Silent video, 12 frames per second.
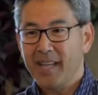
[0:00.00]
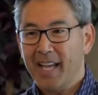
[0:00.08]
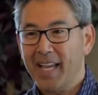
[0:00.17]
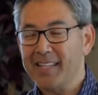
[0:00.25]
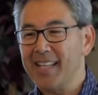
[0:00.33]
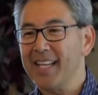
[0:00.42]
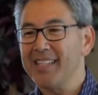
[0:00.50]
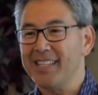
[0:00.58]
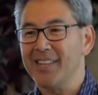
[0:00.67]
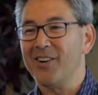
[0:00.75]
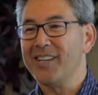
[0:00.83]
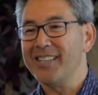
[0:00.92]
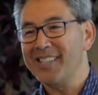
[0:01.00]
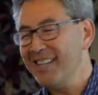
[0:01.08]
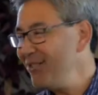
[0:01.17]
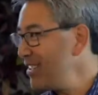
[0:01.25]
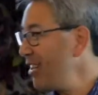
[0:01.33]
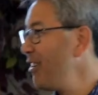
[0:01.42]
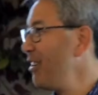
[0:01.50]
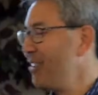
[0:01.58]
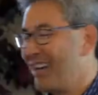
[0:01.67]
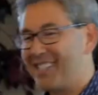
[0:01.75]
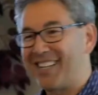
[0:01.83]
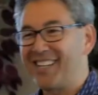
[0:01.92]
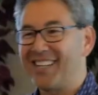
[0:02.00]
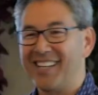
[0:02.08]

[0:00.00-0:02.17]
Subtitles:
And then, he would tell us,